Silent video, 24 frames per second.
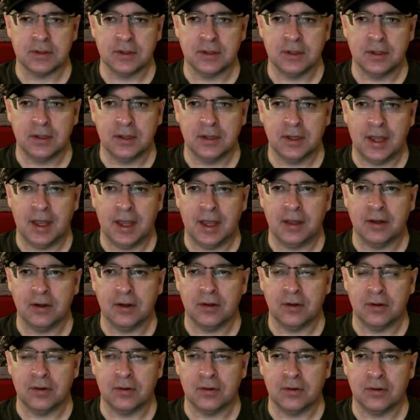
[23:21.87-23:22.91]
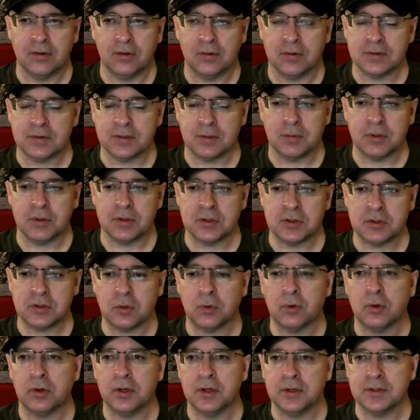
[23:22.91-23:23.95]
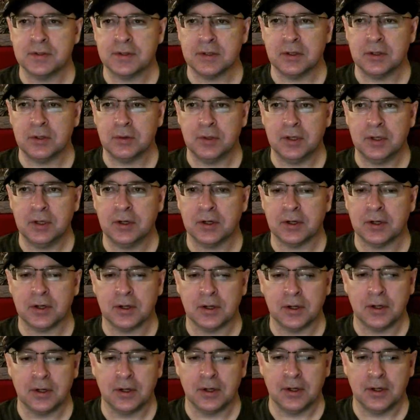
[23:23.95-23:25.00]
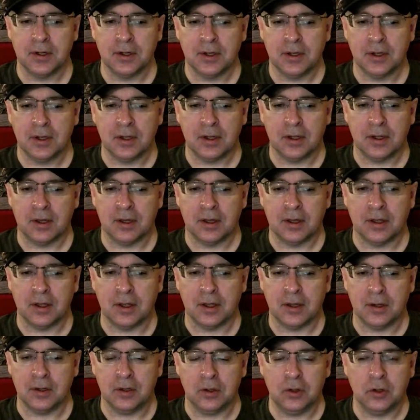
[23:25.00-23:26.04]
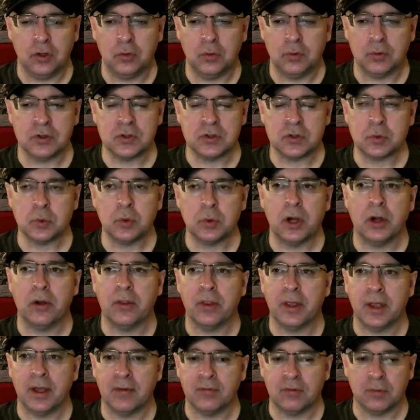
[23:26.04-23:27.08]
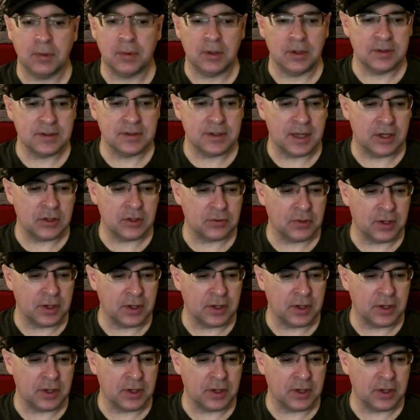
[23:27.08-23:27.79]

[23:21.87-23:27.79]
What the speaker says: And you know, some of the stories that you hear, you would swear they have to be exaggerated.